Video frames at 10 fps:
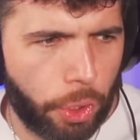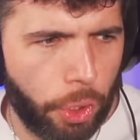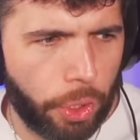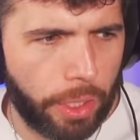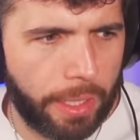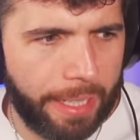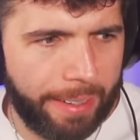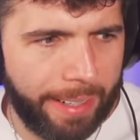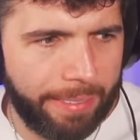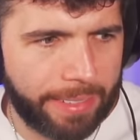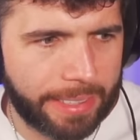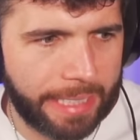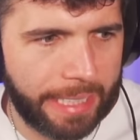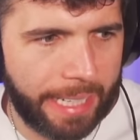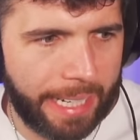Could live to
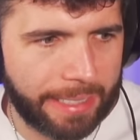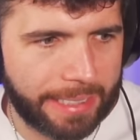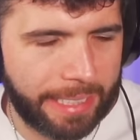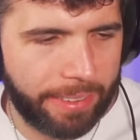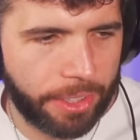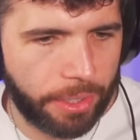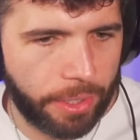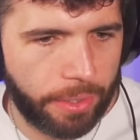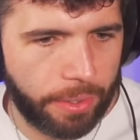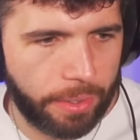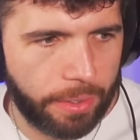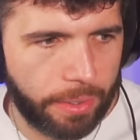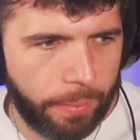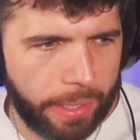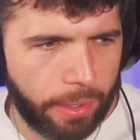see that as a series you do.
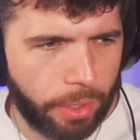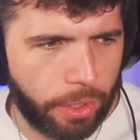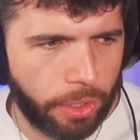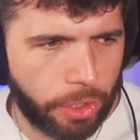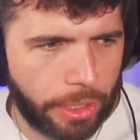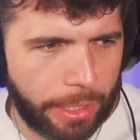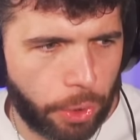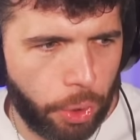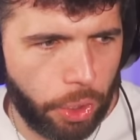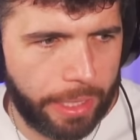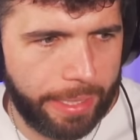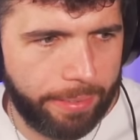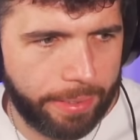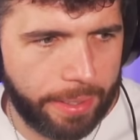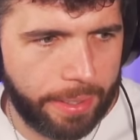Wait, should
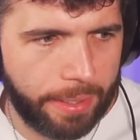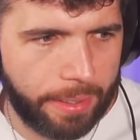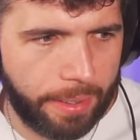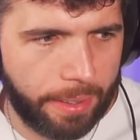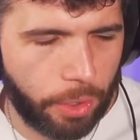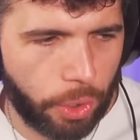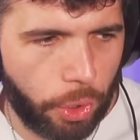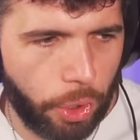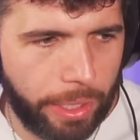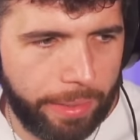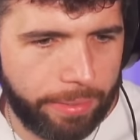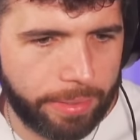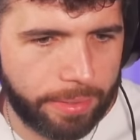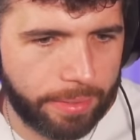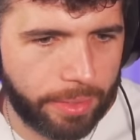live? Could
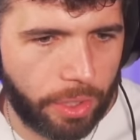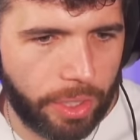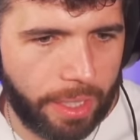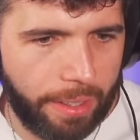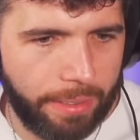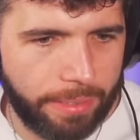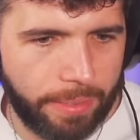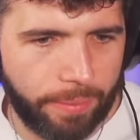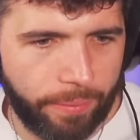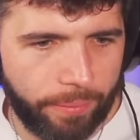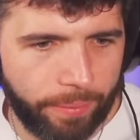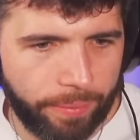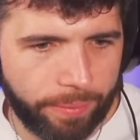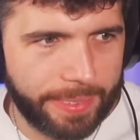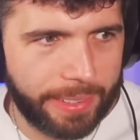live? Could live?
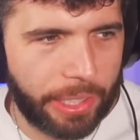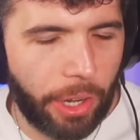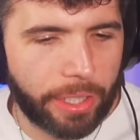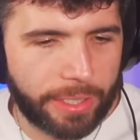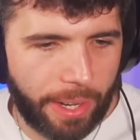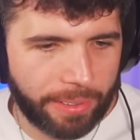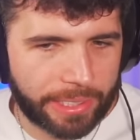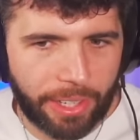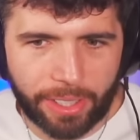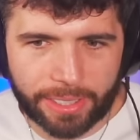God knows.